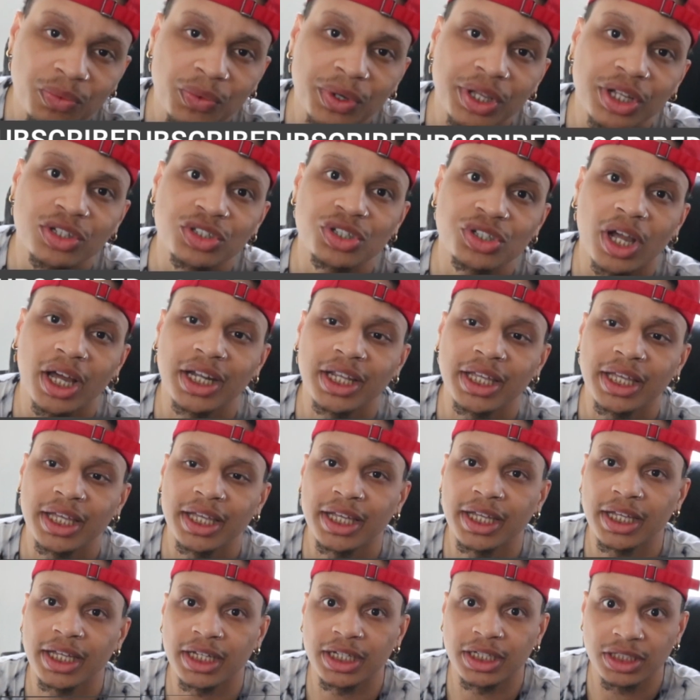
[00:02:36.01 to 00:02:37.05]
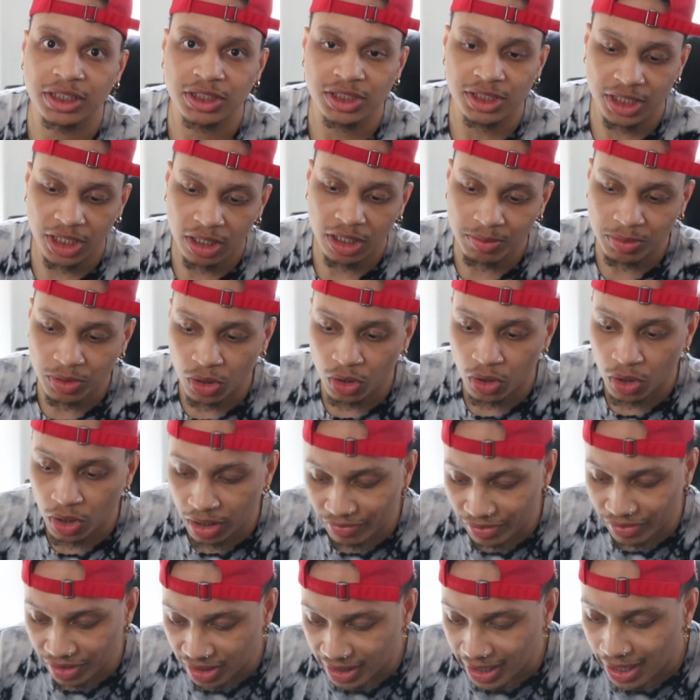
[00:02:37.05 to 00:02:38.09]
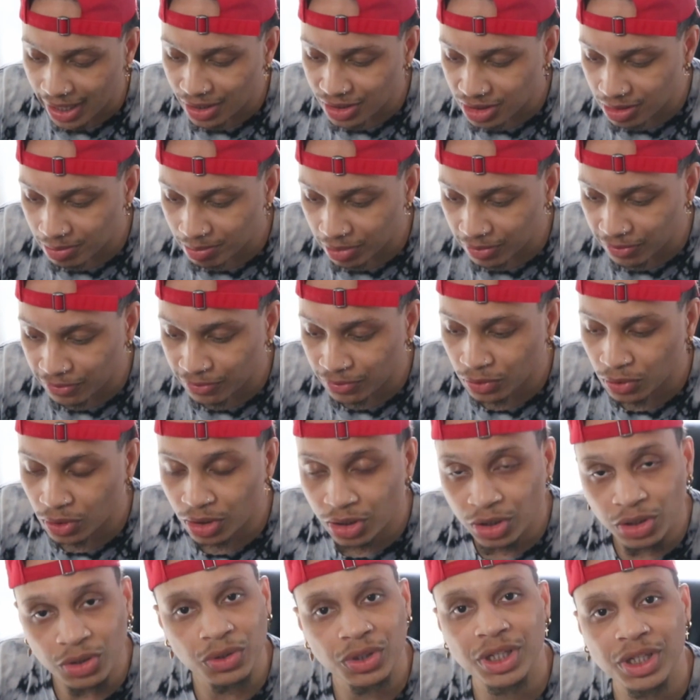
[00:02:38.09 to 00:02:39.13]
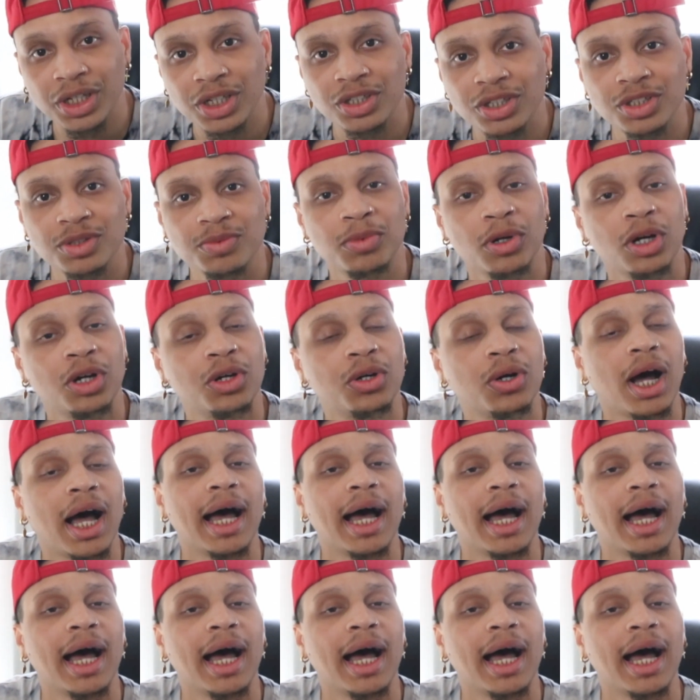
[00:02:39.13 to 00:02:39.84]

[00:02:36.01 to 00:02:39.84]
We are trying to hit a sub goal of a thousand before New Year's, bro.